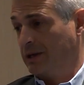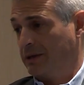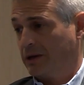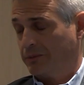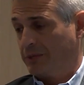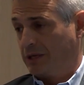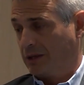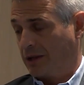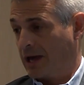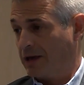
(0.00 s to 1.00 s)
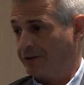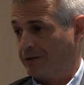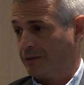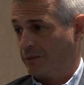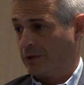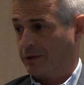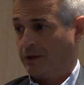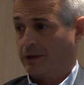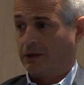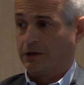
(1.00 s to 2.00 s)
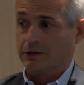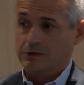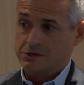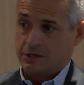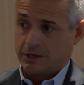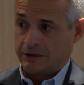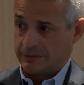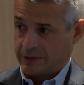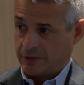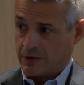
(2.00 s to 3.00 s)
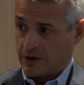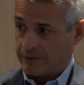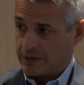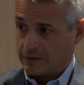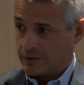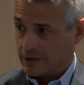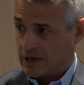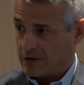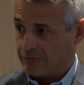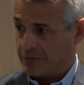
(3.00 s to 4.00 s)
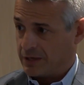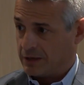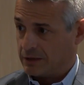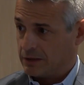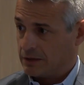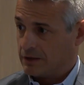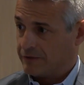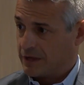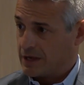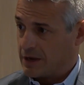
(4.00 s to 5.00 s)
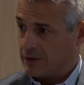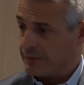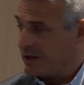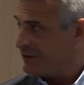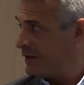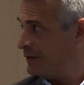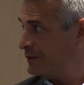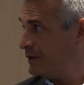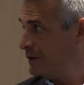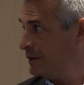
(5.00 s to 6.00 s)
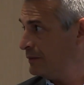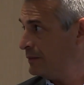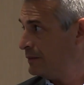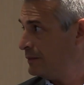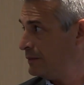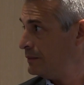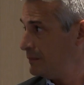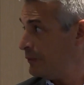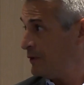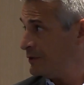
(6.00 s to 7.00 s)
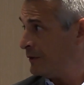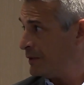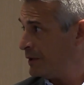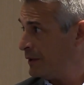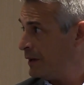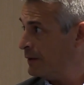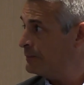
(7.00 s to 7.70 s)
end up being less than what the inclusionary requirement would have been if the higher base density was already there.